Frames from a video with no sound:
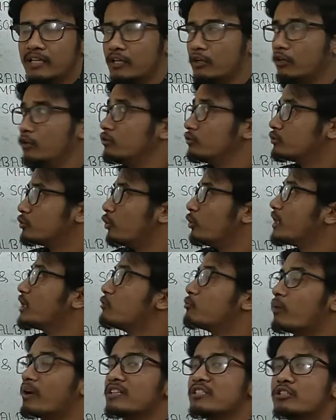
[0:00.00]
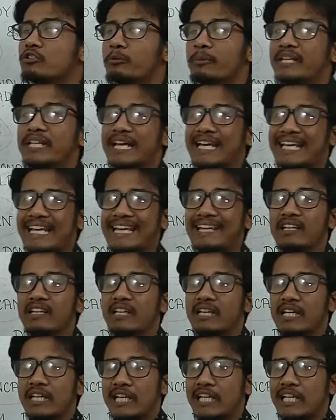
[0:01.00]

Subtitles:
though he wants to be the king,